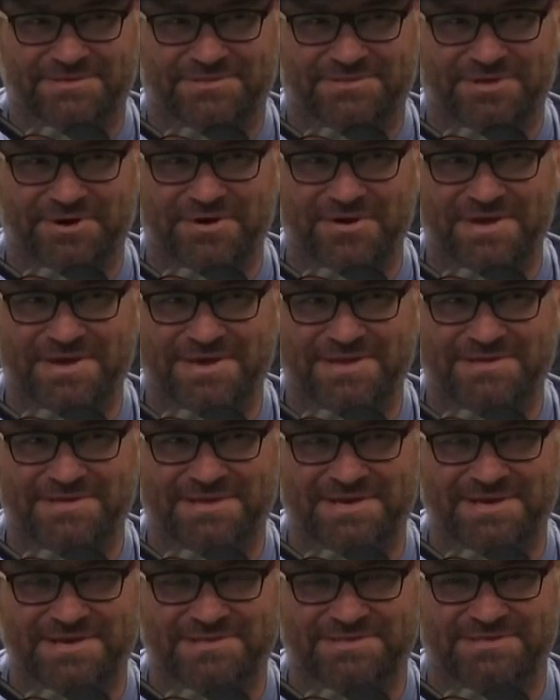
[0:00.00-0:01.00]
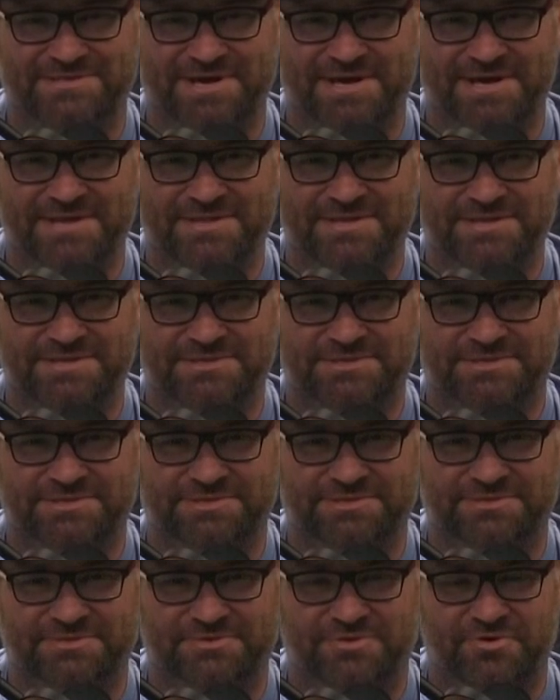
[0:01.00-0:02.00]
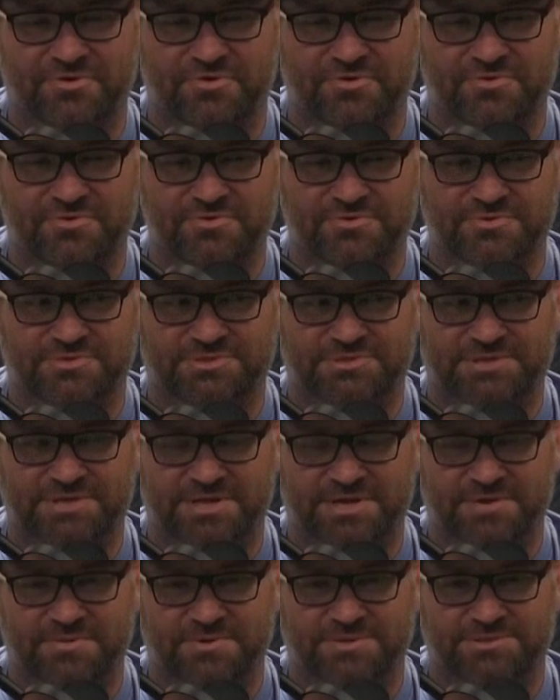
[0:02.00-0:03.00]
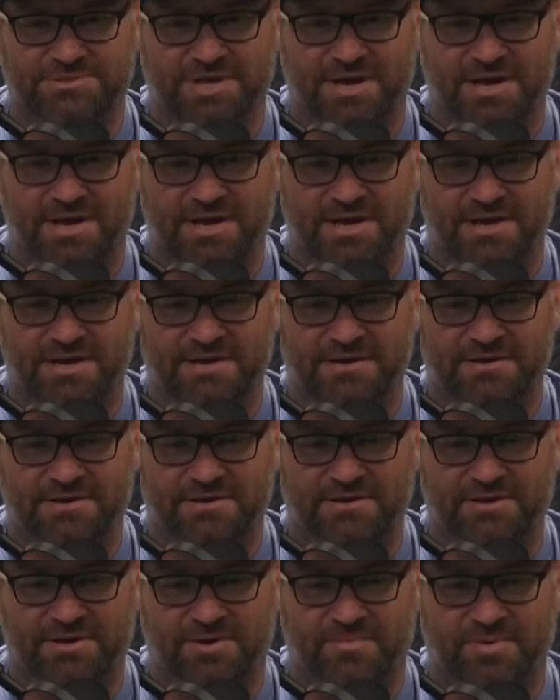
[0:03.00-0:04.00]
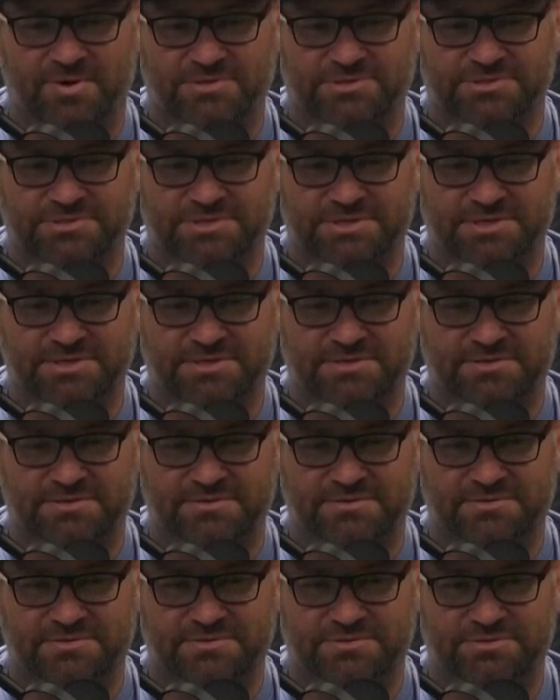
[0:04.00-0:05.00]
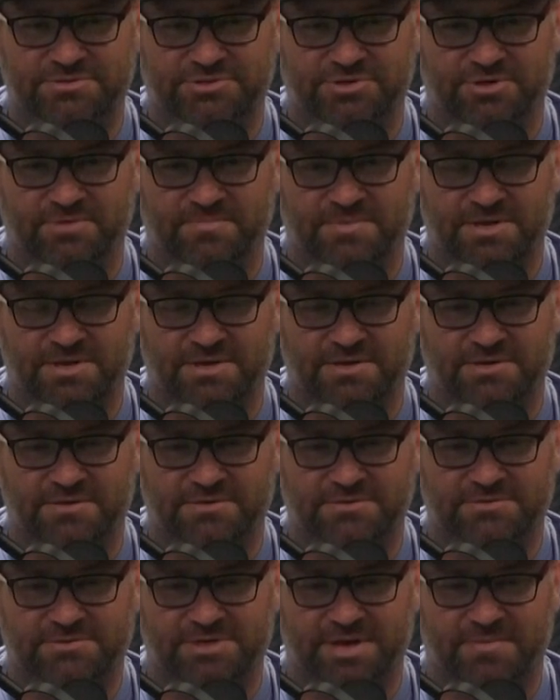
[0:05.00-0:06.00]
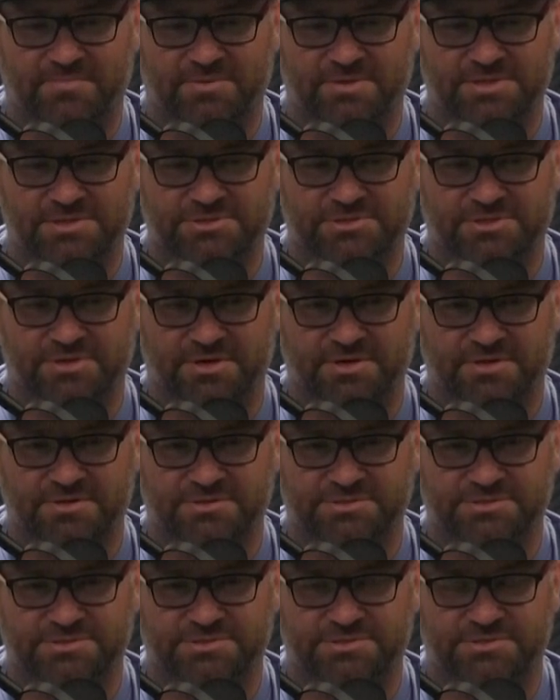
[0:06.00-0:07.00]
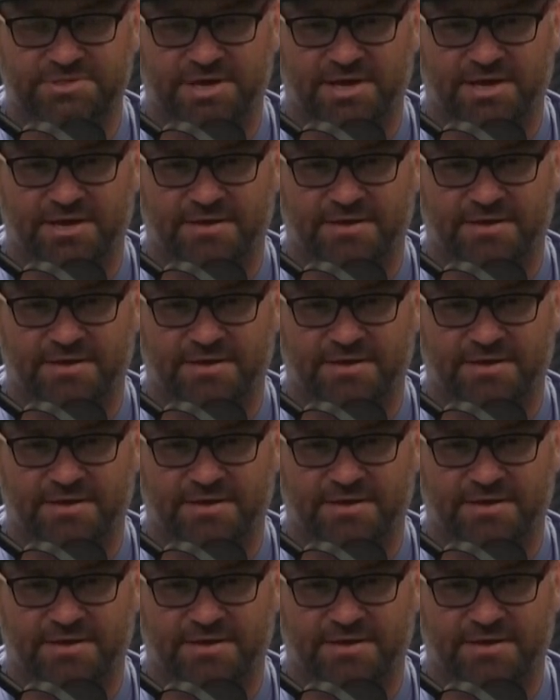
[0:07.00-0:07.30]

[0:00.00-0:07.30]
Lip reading: So he's on this cruise that he was on, mostly German and Japanese cars,